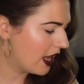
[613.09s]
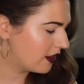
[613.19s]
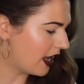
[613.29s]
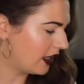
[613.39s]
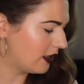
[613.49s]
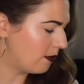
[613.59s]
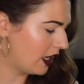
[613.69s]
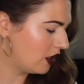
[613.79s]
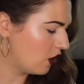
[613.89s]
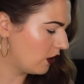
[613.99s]
That the
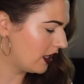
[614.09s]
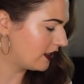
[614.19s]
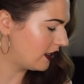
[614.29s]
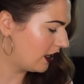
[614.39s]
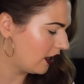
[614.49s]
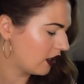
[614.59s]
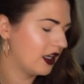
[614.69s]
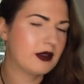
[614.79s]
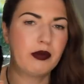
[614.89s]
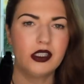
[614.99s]
main note is in here
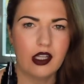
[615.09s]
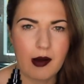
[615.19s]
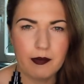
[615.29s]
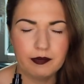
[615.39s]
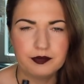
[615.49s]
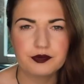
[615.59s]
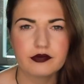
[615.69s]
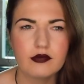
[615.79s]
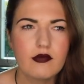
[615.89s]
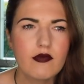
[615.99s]
is plum.
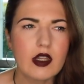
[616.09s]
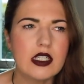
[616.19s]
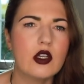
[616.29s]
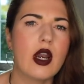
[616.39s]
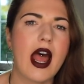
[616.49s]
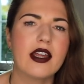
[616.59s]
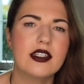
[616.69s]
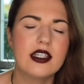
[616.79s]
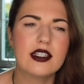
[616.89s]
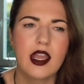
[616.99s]
So it has
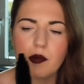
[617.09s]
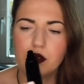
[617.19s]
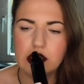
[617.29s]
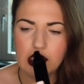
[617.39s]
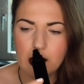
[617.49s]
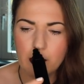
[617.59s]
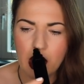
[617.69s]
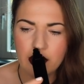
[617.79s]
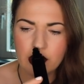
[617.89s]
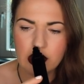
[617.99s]
this like plum
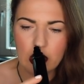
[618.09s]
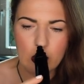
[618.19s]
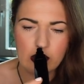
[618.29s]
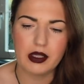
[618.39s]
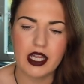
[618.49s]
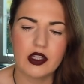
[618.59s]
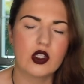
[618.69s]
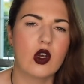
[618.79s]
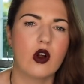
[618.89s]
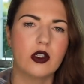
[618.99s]
undertone, but then
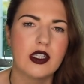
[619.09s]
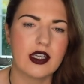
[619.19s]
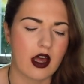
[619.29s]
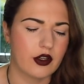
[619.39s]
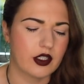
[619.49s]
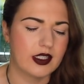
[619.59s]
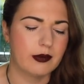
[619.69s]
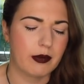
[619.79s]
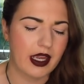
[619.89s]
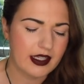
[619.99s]
there's all these other
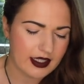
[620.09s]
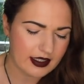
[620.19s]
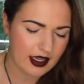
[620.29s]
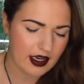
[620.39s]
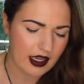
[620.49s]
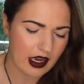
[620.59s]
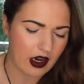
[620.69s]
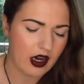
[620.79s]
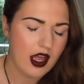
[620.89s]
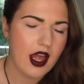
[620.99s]
spices in
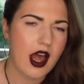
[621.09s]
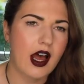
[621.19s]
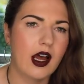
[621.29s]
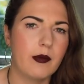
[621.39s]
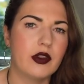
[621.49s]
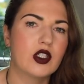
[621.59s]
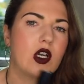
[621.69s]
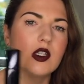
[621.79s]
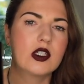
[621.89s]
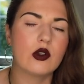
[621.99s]
here. Um, there's
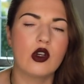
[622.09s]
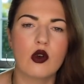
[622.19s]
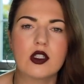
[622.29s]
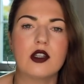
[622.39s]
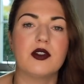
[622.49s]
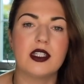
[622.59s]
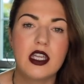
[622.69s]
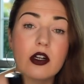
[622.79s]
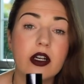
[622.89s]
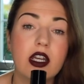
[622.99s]
also notes of
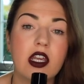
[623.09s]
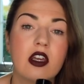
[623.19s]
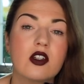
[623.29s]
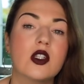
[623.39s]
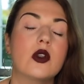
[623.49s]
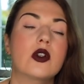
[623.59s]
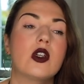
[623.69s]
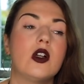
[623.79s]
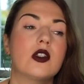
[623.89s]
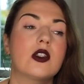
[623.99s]
cedar in here. So there's
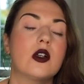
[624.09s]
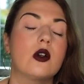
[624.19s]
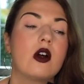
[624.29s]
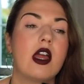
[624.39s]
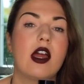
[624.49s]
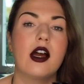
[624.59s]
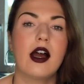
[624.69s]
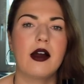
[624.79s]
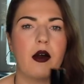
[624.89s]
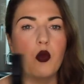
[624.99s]
also
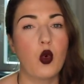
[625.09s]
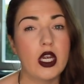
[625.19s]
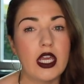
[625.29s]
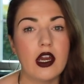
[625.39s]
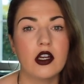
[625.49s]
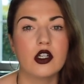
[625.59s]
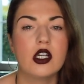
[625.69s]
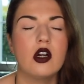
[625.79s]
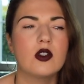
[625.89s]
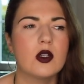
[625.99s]
uh, woody
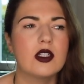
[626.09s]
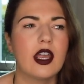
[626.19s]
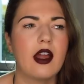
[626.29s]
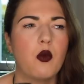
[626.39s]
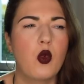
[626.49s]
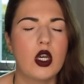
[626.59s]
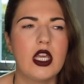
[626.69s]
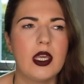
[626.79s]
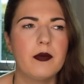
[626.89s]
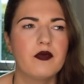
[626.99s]
undertone. So it's like a
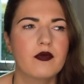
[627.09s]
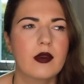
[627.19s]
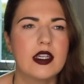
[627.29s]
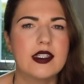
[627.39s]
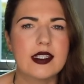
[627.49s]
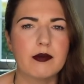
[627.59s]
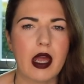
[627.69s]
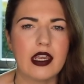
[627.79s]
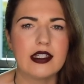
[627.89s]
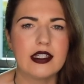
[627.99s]
woody,
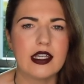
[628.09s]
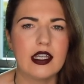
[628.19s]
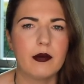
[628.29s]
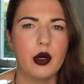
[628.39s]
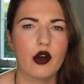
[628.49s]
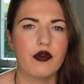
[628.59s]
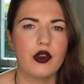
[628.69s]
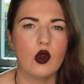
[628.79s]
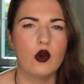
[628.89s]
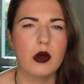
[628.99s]
spicy
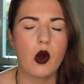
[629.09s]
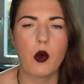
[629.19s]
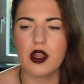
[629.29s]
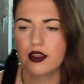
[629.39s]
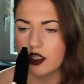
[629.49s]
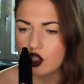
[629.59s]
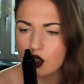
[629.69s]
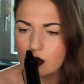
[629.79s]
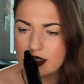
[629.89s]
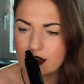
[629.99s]
perfume with the
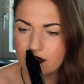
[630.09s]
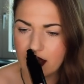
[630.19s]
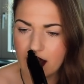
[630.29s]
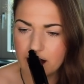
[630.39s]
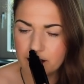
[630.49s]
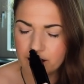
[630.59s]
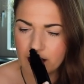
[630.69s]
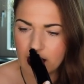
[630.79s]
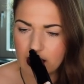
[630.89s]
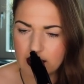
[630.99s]
juice of that,
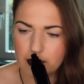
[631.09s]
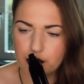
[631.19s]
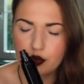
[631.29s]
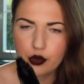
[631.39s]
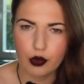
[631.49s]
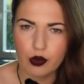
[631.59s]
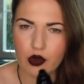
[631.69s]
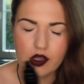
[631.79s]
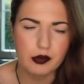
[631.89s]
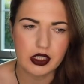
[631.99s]
the prune
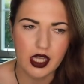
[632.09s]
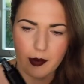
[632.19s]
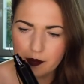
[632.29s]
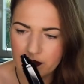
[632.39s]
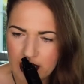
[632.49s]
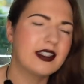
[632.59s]
or the plum.